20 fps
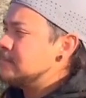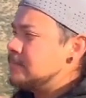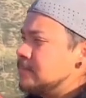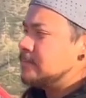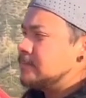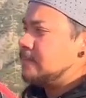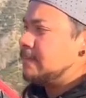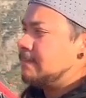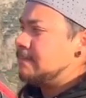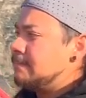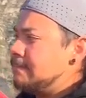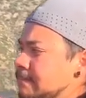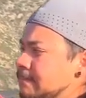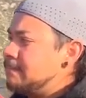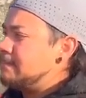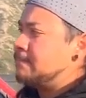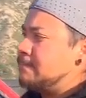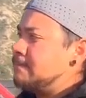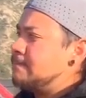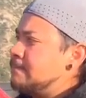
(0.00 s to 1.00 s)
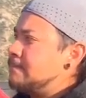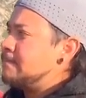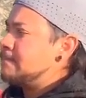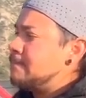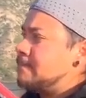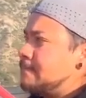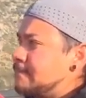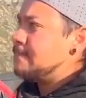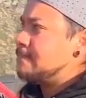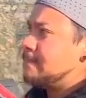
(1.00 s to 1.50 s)
7 gallons, but is it
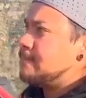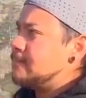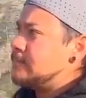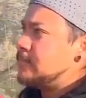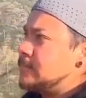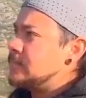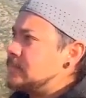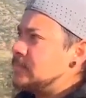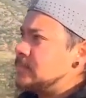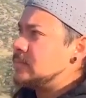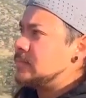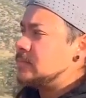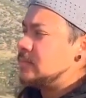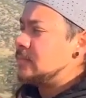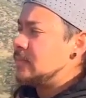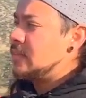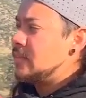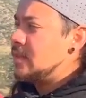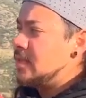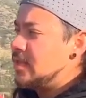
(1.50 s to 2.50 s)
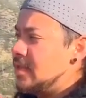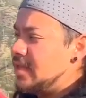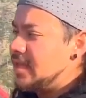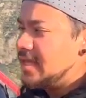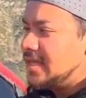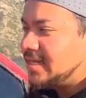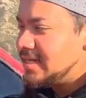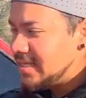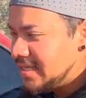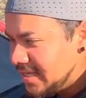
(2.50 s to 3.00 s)
easy to fill up? It